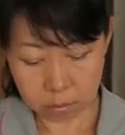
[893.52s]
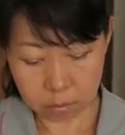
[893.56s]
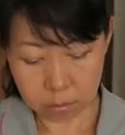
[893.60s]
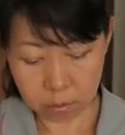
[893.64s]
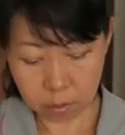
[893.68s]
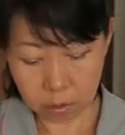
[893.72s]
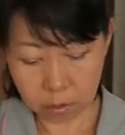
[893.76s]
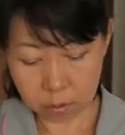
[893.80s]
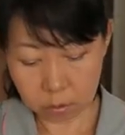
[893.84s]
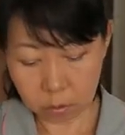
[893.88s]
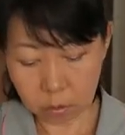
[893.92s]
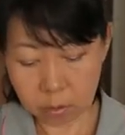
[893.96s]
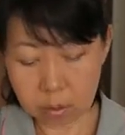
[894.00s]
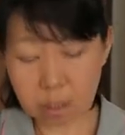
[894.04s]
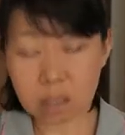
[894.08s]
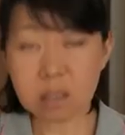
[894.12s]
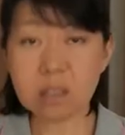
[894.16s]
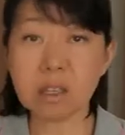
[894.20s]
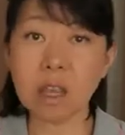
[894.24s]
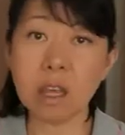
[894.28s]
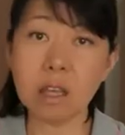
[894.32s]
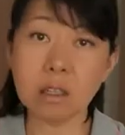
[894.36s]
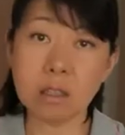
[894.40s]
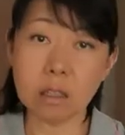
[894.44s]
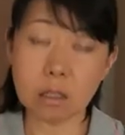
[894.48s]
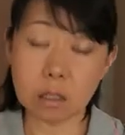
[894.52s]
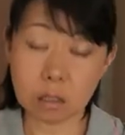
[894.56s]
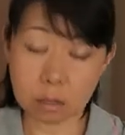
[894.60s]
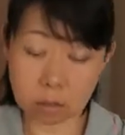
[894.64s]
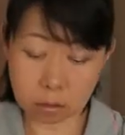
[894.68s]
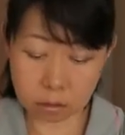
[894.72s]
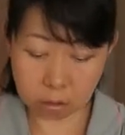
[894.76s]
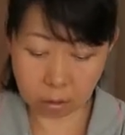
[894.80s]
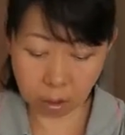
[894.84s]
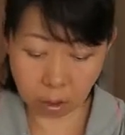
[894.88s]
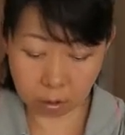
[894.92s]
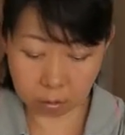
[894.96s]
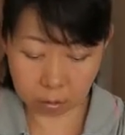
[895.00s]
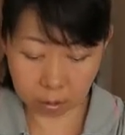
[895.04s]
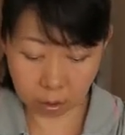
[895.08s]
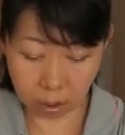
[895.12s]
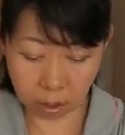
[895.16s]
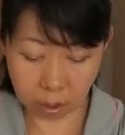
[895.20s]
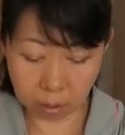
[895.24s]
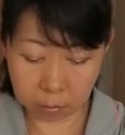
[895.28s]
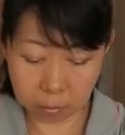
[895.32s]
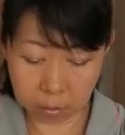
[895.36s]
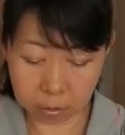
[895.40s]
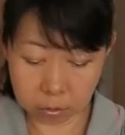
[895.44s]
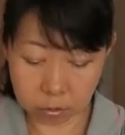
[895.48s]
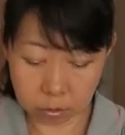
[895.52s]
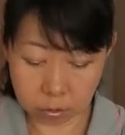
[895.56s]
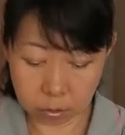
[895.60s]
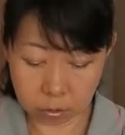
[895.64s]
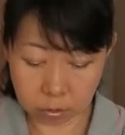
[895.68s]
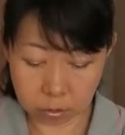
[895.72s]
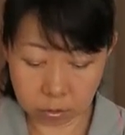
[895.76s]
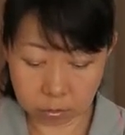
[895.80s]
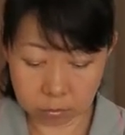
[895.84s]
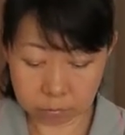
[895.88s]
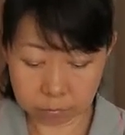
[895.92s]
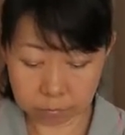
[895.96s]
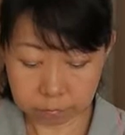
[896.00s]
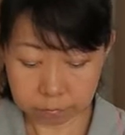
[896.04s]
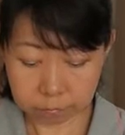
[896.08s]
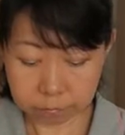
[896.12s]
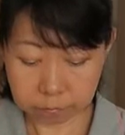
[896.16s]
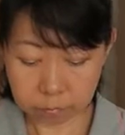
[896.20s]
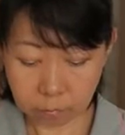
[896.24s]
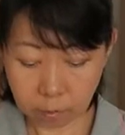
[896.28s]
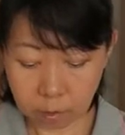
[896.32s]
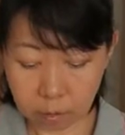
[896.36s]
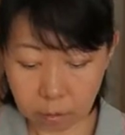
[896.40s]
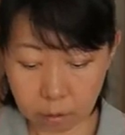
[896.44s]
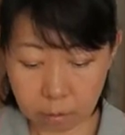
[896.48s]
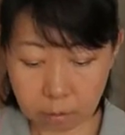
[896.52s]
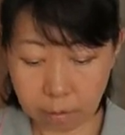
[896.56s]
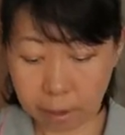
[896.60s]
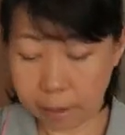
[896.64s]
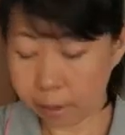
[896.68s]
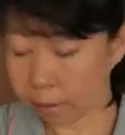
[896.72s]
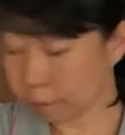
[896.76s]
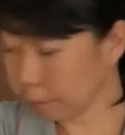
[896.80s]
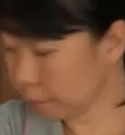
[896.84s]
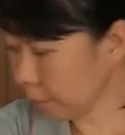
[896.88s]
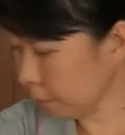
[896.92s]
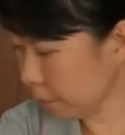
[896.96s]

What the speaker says: Okay, so in this case, it is not able to. All right.